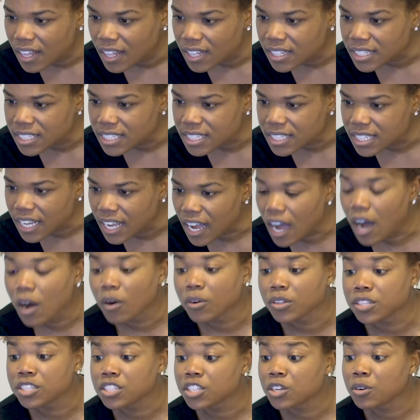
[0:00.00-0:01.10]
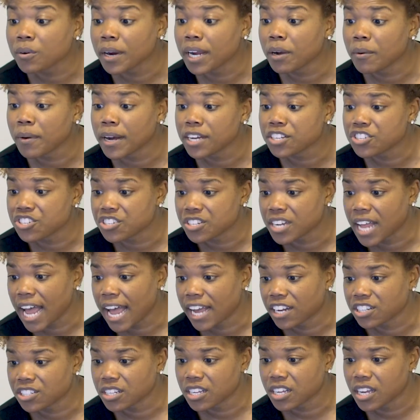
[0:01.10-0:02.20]
Let's see. Oh, this is a great question,
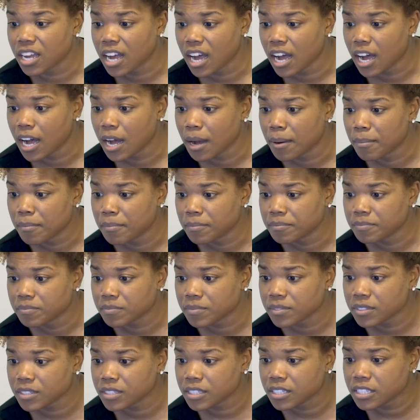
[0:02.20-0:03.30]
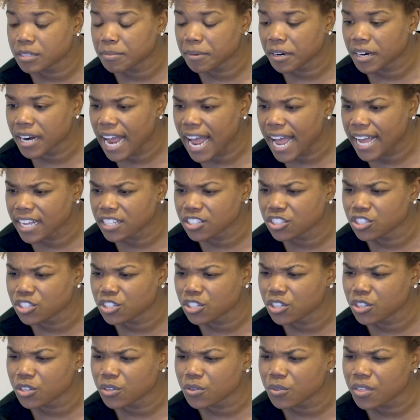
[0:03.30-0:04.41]
actually. Tamara asks, do
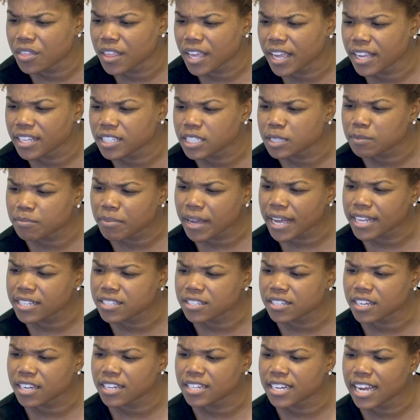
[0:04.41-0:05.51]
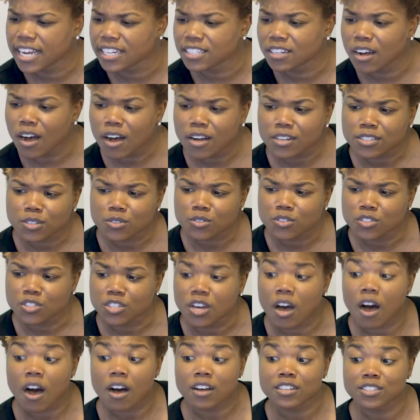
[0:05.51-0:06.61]
you think it's best to connect also
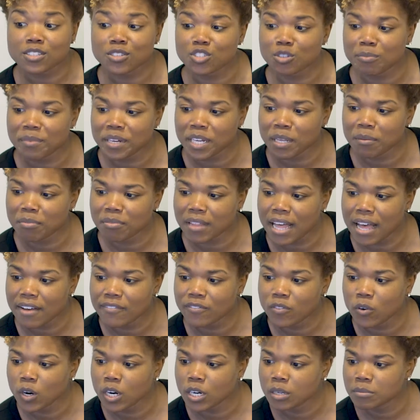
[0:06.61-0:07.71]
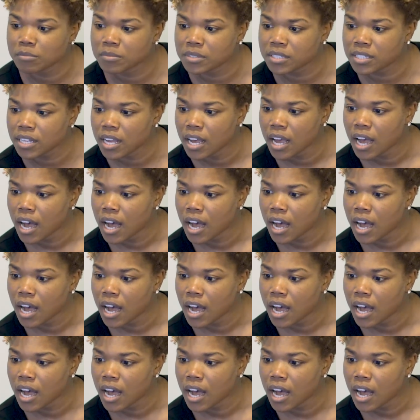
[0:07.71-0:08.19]
to all social media platforms?